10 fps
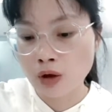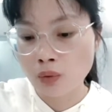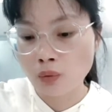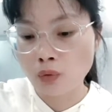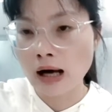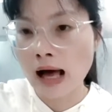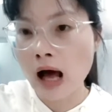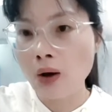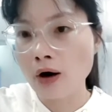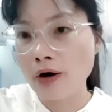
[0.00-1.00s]
our
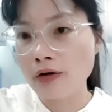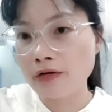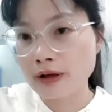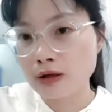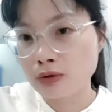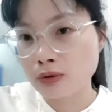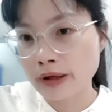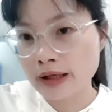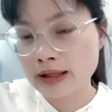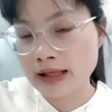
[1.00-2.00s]
factories
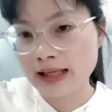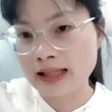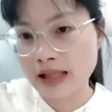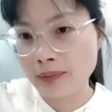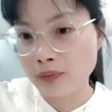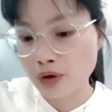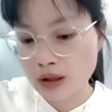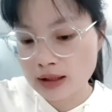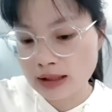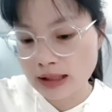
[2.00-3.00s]
established
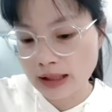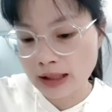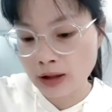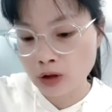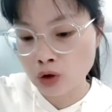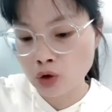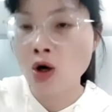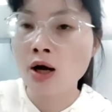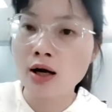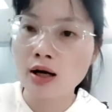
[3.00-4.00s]
in
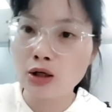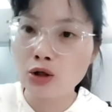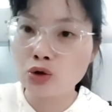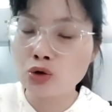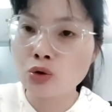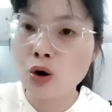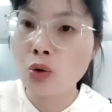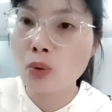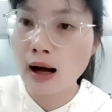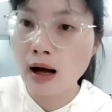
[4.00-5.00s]
2010
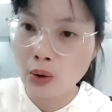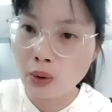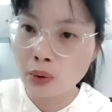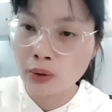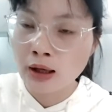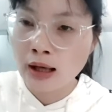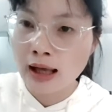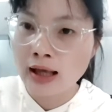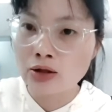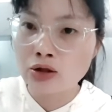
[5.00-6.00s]
until
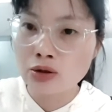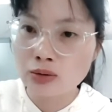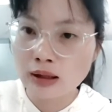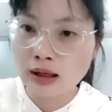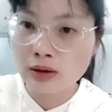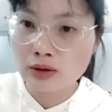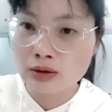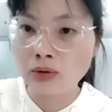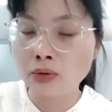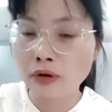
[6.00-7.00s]
now, so we
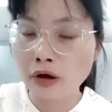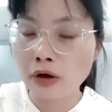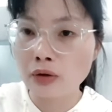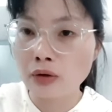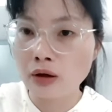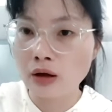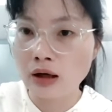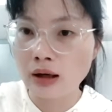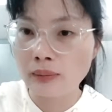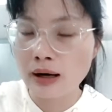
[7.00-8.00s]
about
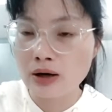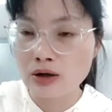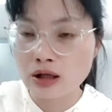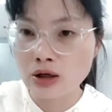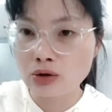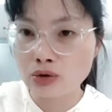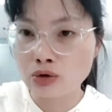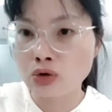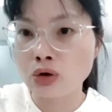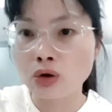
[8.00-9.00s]
sales to
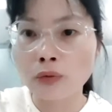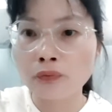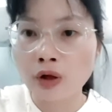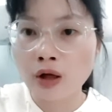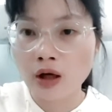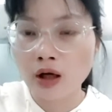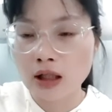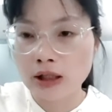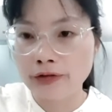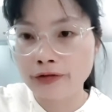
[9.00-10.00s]

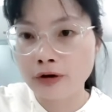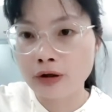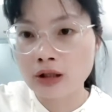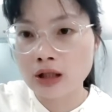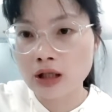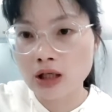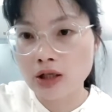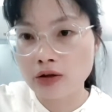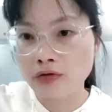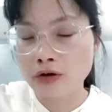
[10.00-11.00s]
40
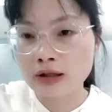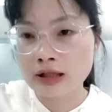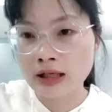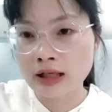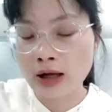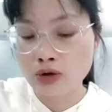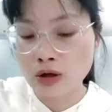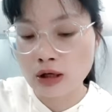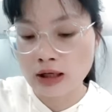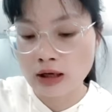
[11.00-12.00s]
countries, have a
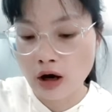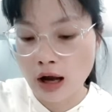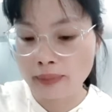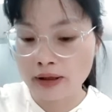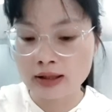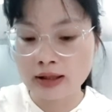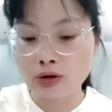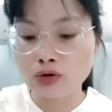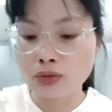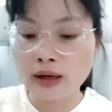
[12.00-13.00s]
sale to many countries,
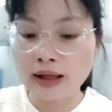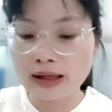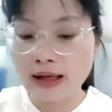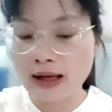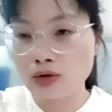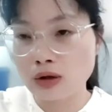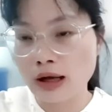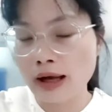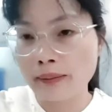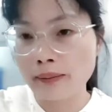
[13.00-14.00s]
and mainly
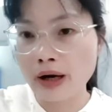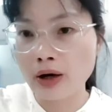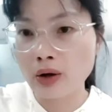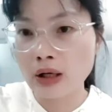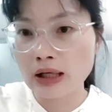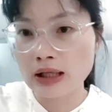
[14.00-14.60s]
is for